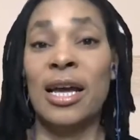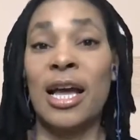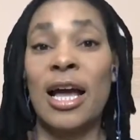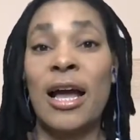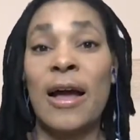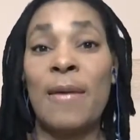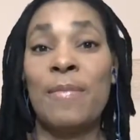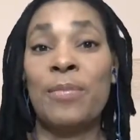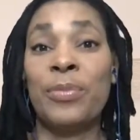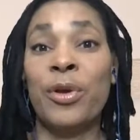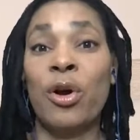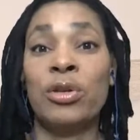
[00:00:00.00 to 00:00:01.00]

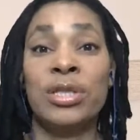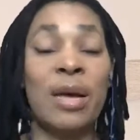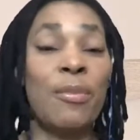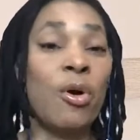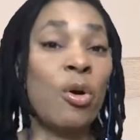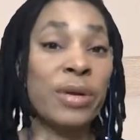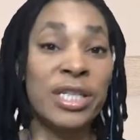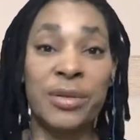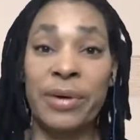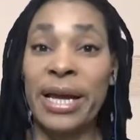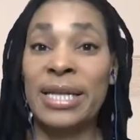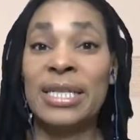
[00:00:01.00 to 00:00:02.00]
some
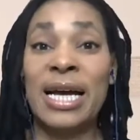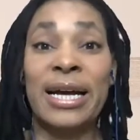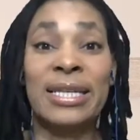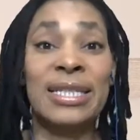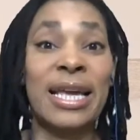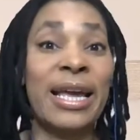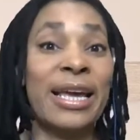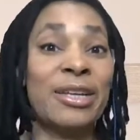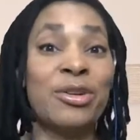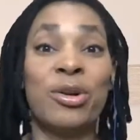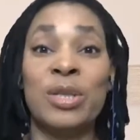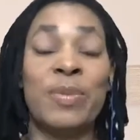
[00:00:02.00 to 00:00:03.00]
OBGYN docs, and
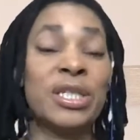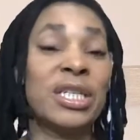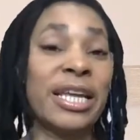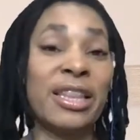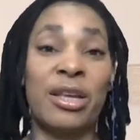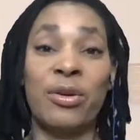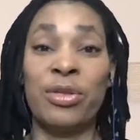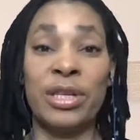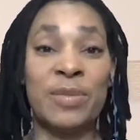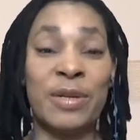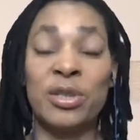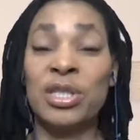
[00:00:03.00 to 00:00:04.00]
especially like the
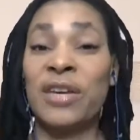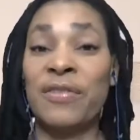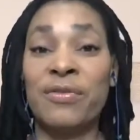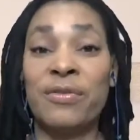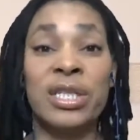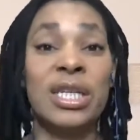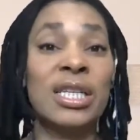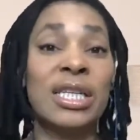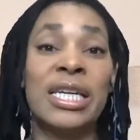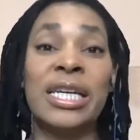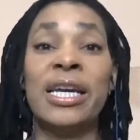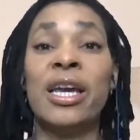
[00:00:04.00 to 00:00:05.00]
specialty of
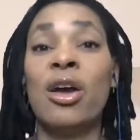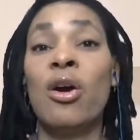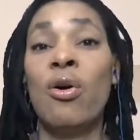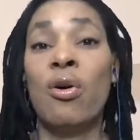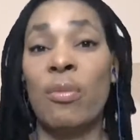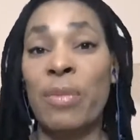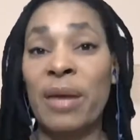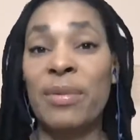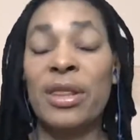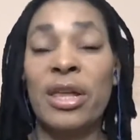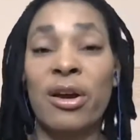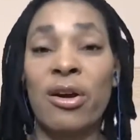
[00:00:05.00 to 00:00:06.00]
infertility, or maybe
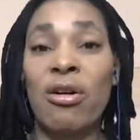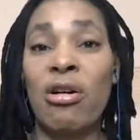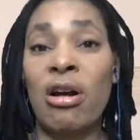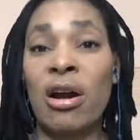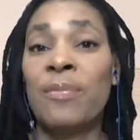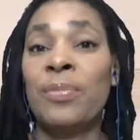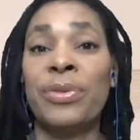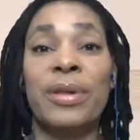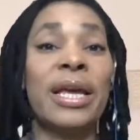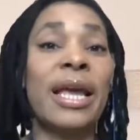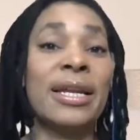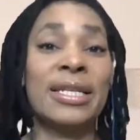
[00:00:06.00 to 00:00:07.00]
there are like
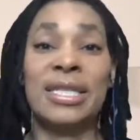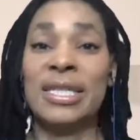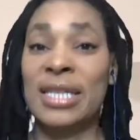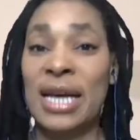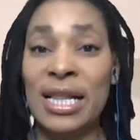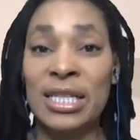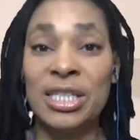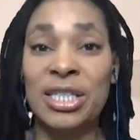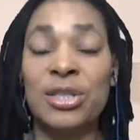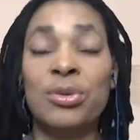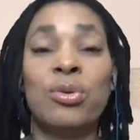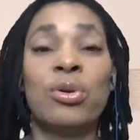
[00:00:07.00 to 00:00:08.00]
anesthesiologists
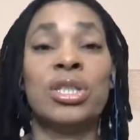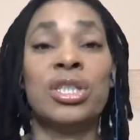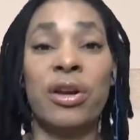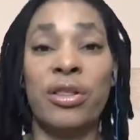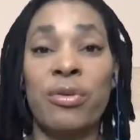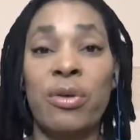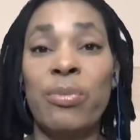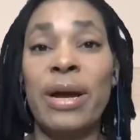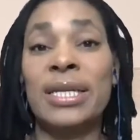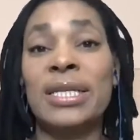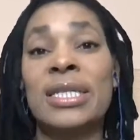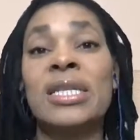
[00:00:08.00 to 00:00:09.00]
who are starting their own
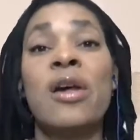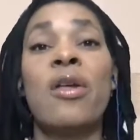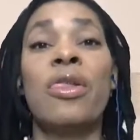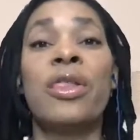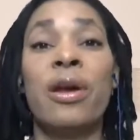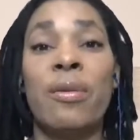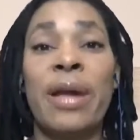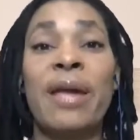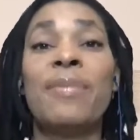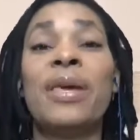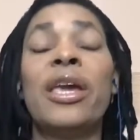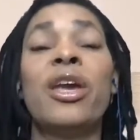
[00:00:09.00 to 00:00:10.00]
practices. There may
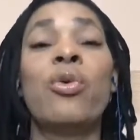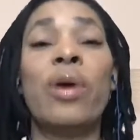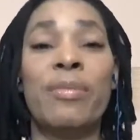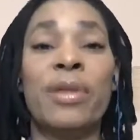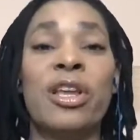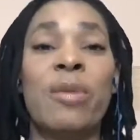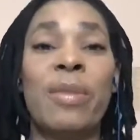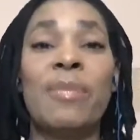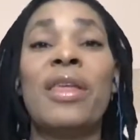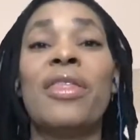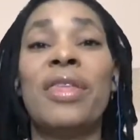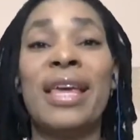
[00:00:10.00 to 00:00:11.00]
be equipment, there may
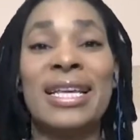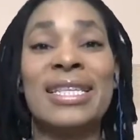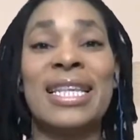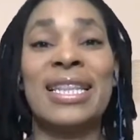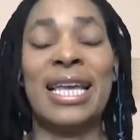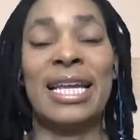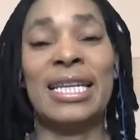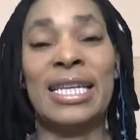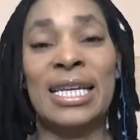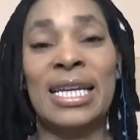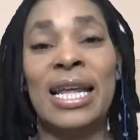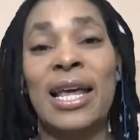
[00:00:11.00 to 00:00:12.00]
be things that they
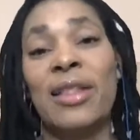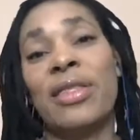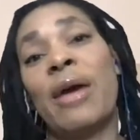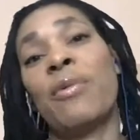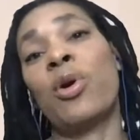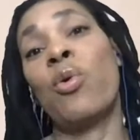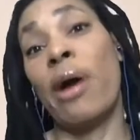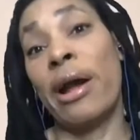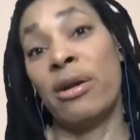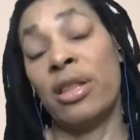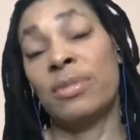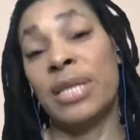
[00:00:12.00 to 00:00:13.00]
need that require
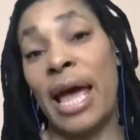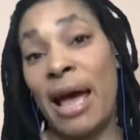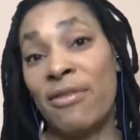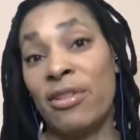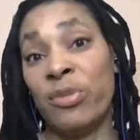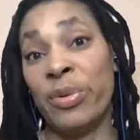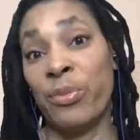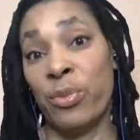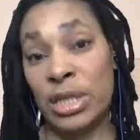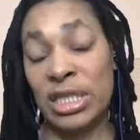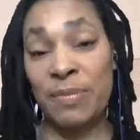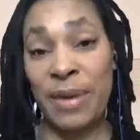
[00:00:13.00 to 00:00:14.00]
them to have a little bit more
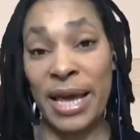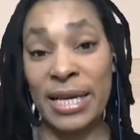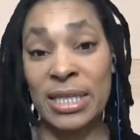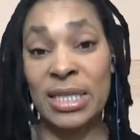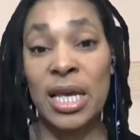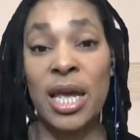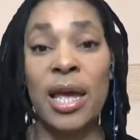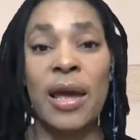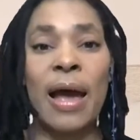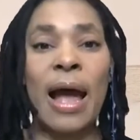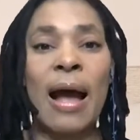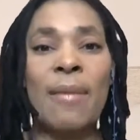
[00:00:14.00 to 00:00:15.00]
space.
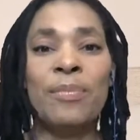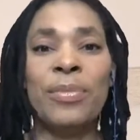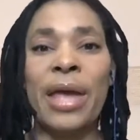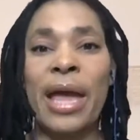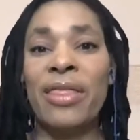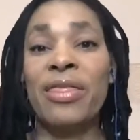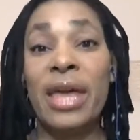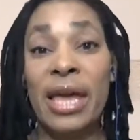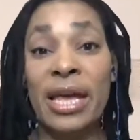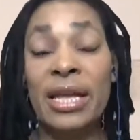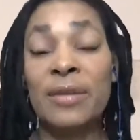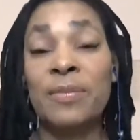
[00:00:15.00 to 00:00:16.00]
And
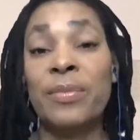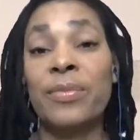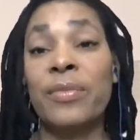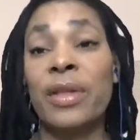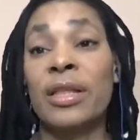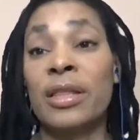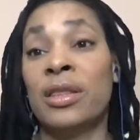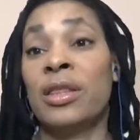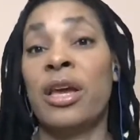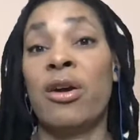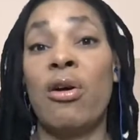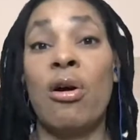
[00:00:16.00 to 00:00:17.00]
then
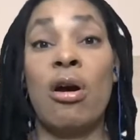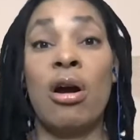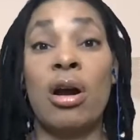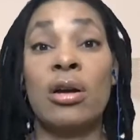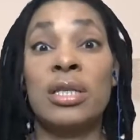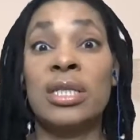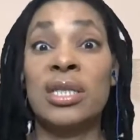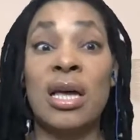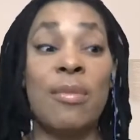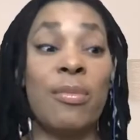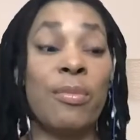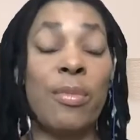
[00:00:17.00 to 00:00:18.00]
there are
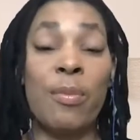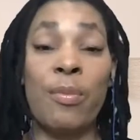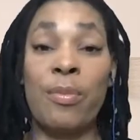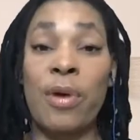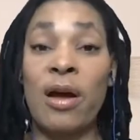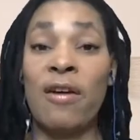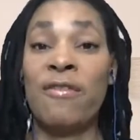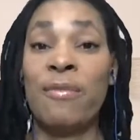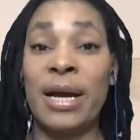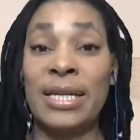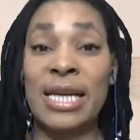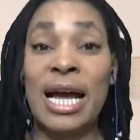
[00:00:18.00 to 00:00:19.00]
some of my
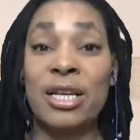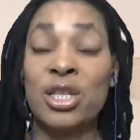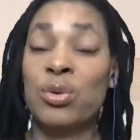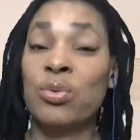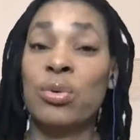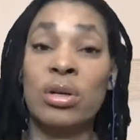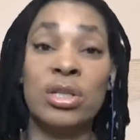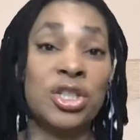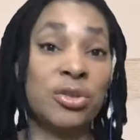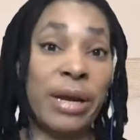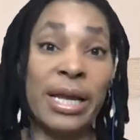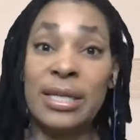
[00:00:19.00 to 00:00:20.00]
docs who were
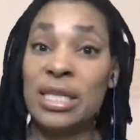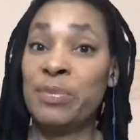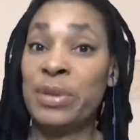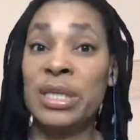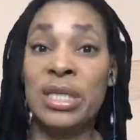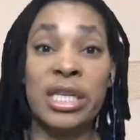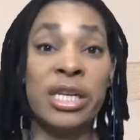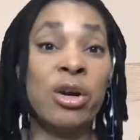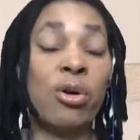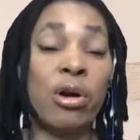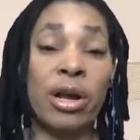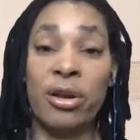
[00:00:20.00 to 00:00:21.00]
straight DPC
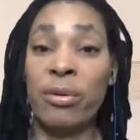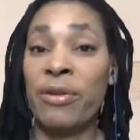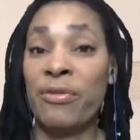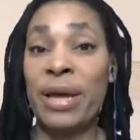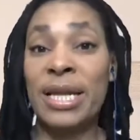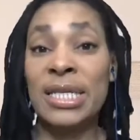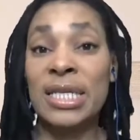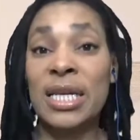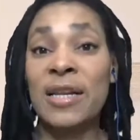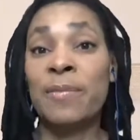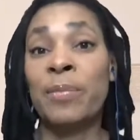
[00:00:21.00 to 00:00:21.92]
or integrative medicine